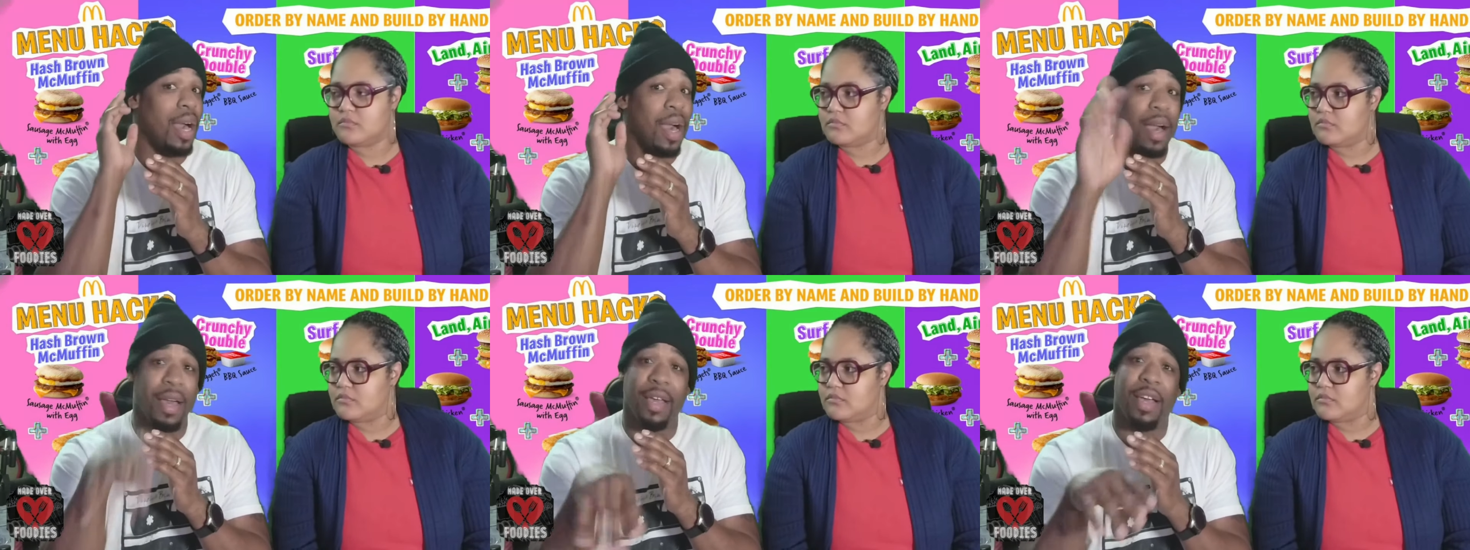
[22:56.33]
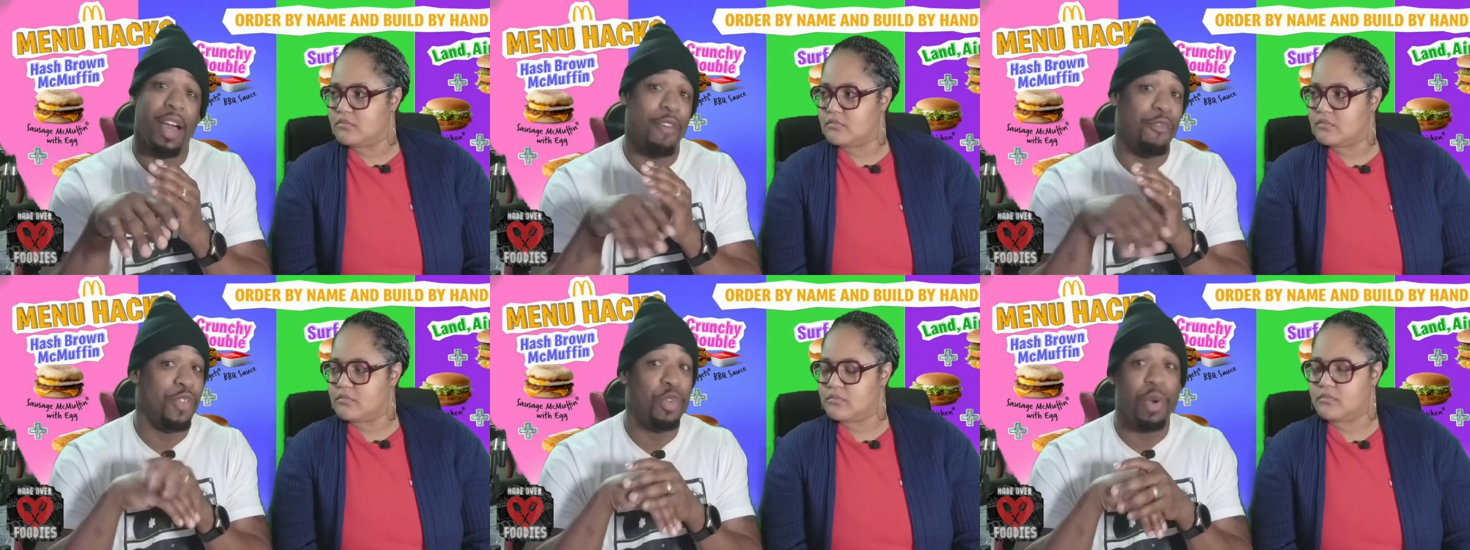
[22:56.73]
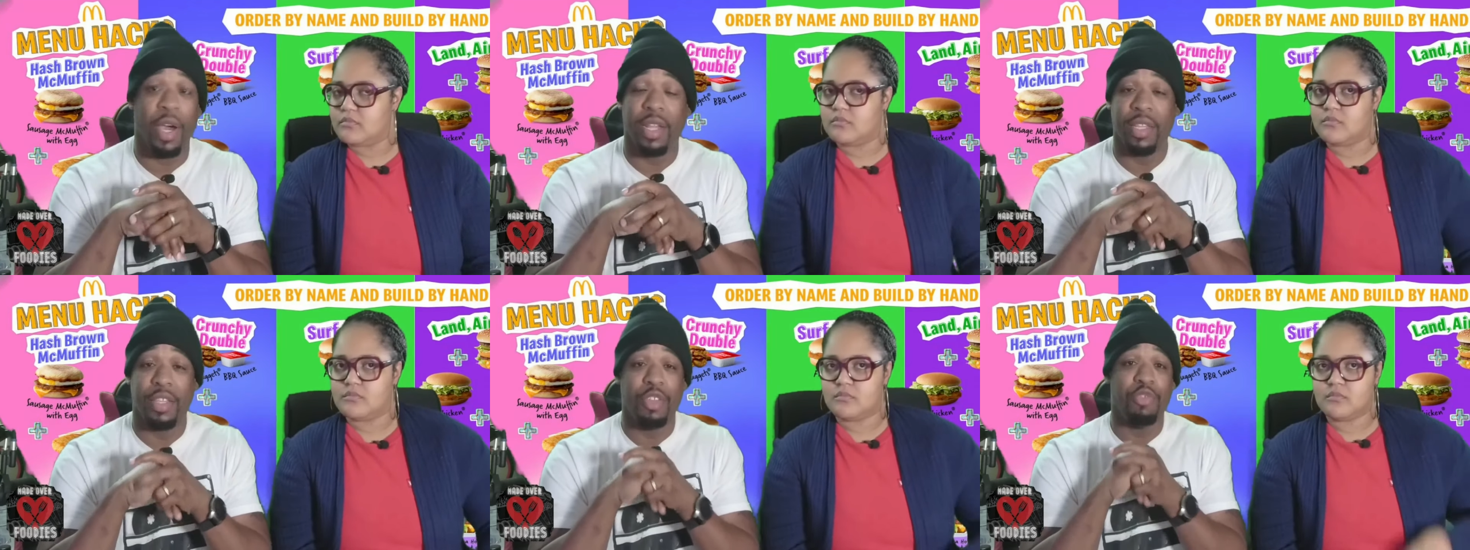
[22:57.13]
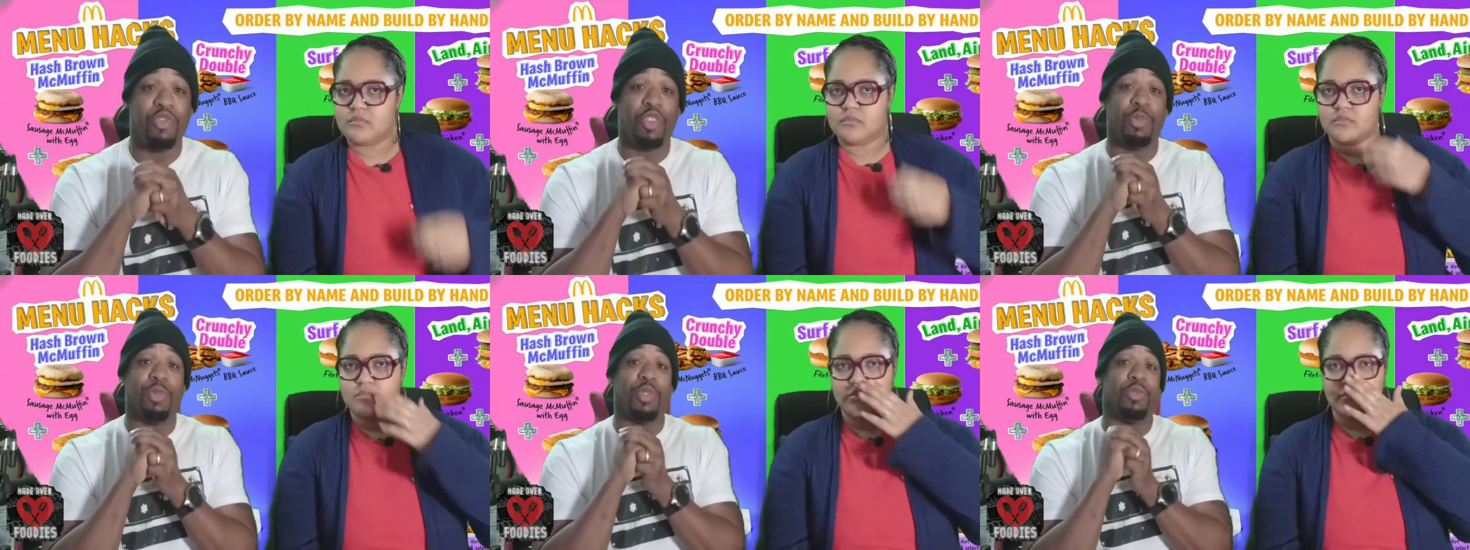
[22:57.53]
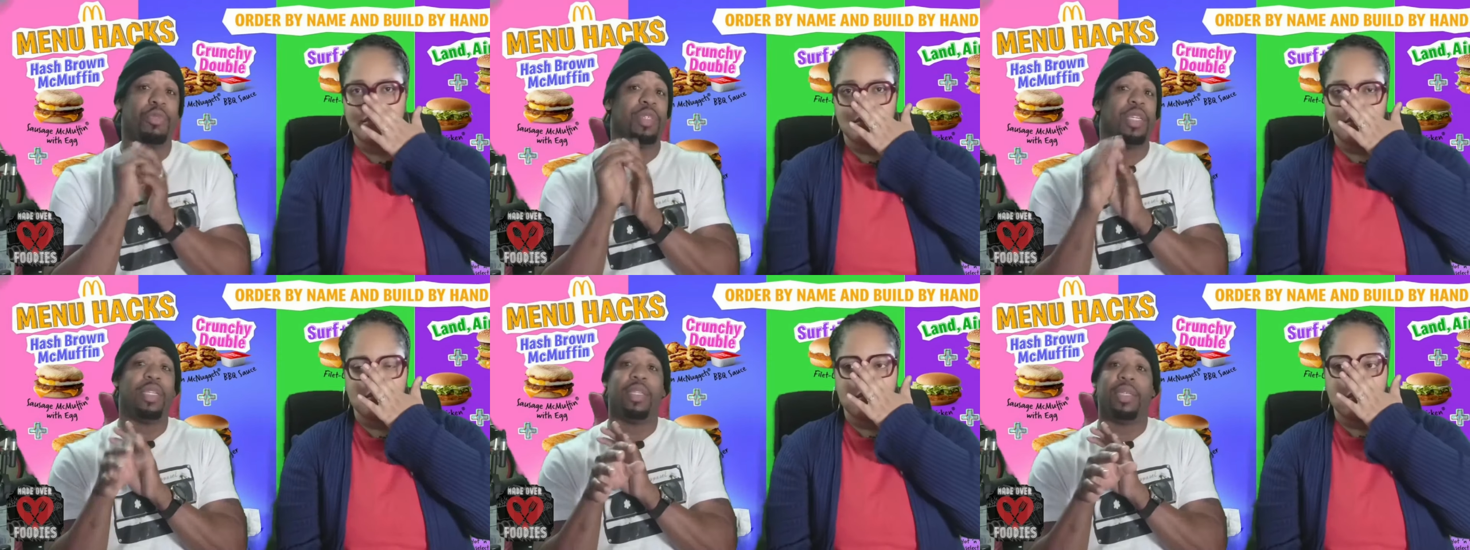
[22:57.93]
Speaker 1: a few other YouTubers who
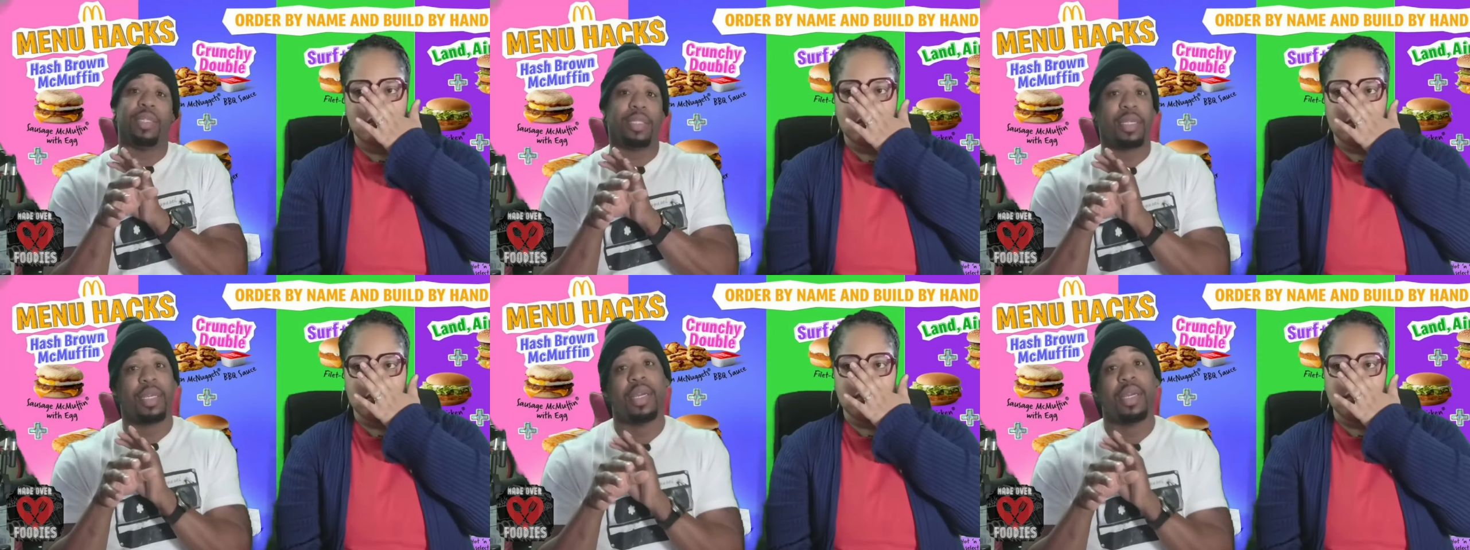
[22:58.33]
did this.